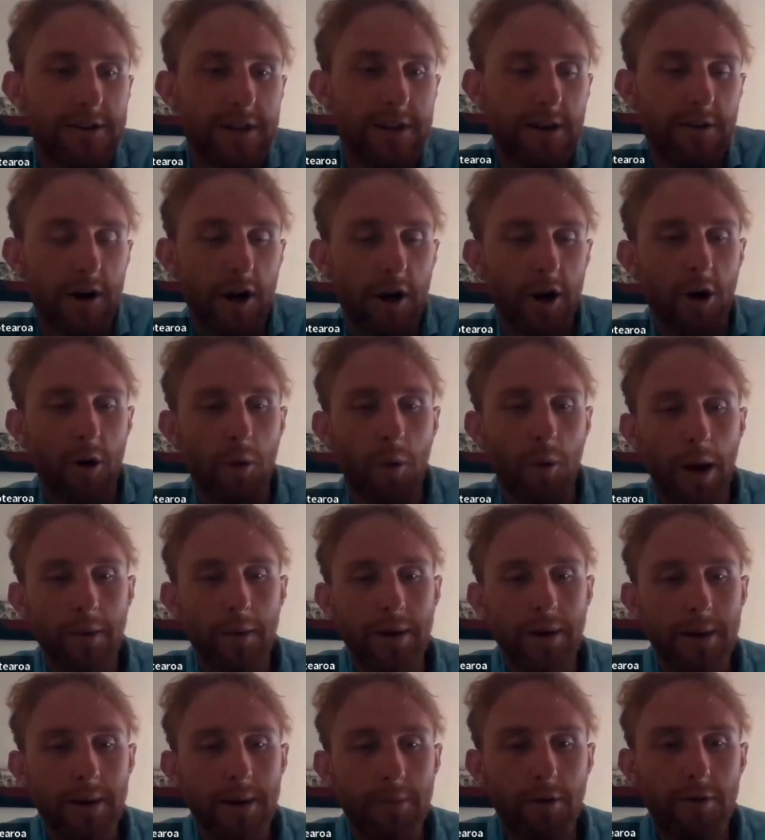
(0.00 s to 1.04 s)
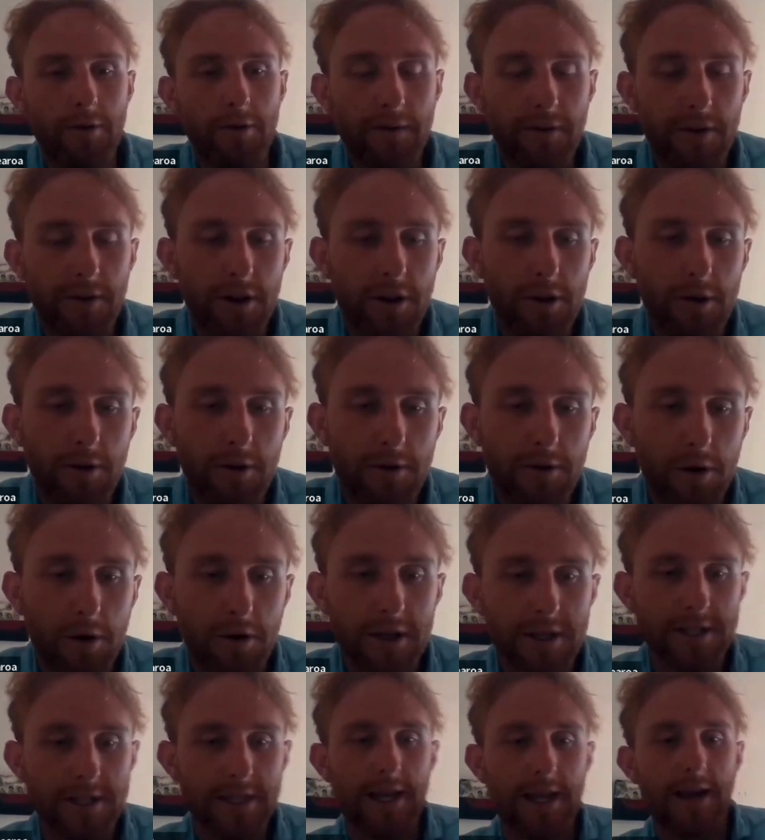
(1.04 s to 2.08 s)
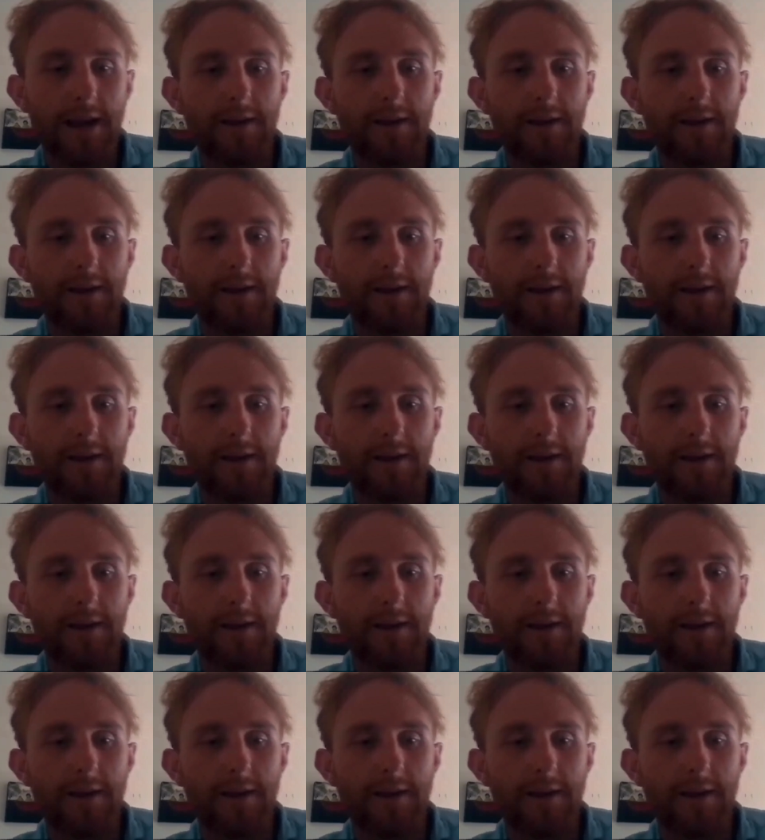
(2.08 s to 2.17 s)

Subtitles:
Aotearoa, why we need more revenue, of course.